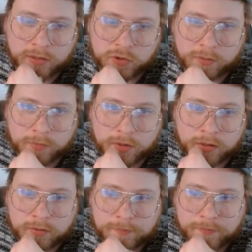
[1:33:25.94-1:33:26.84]
eat a chump block.
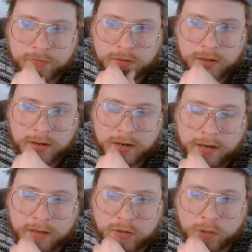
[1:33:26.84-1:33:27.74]

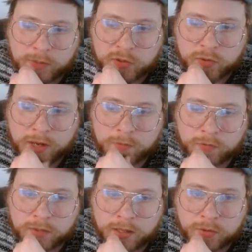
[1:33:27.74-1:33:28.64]
Uh, notably, do not
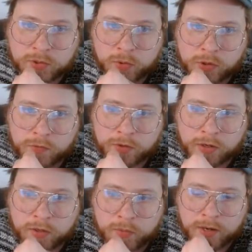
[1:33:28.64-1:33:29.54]
move the other sword
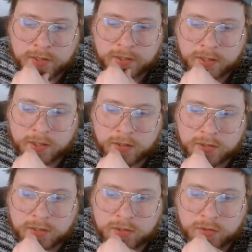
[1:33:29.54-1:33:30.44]
over, otherwise the, the
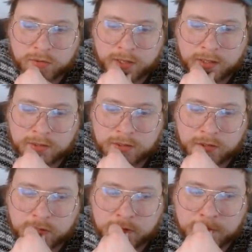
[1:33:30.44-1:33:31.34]
sentinel dies
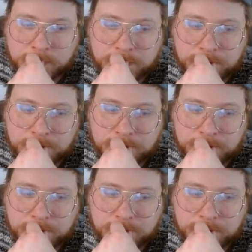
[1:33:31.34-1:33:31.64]
here.